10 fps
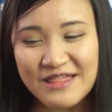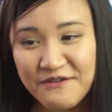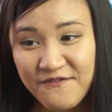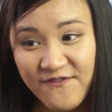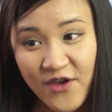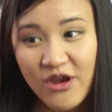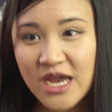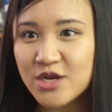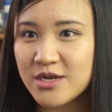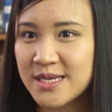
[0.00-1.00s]
The very
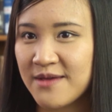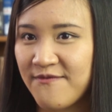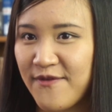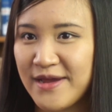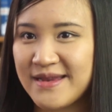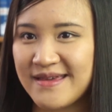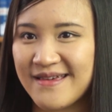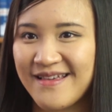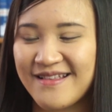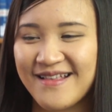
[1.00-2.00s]
interesting
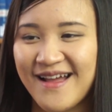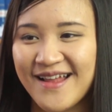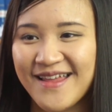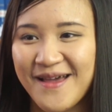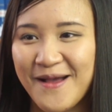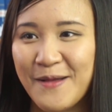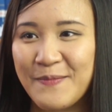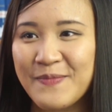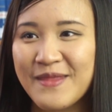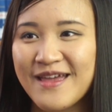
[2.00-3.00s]
finding is that,
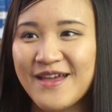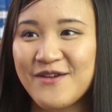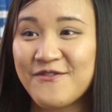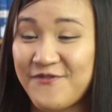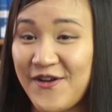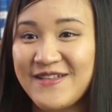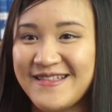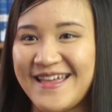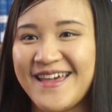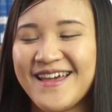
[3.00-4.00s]

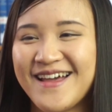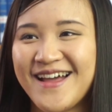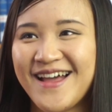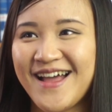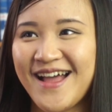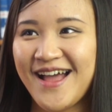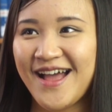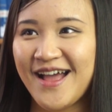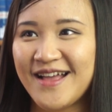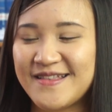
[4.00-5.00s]
firstly,
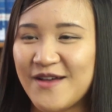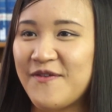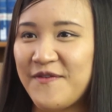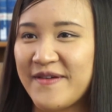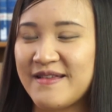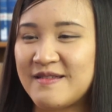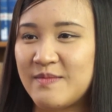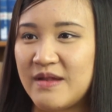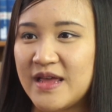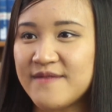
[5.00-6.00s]
self-efficacy
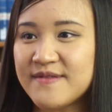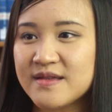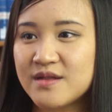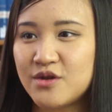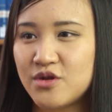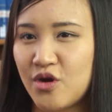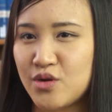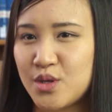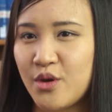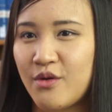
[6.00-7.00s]
beliefs
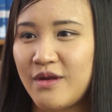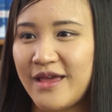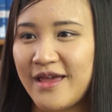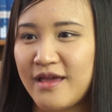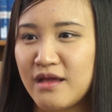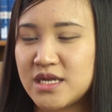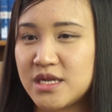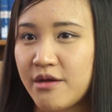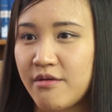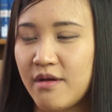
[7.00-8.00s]
not only
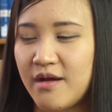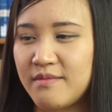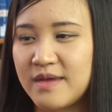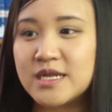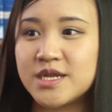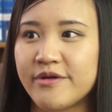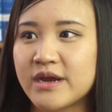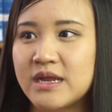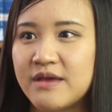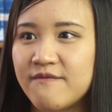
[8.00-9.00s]

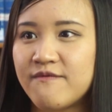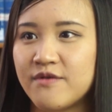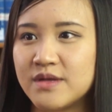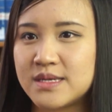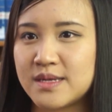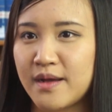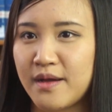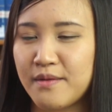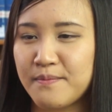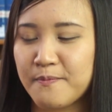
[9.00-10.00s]
indirectly influence
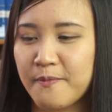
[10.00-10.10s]
the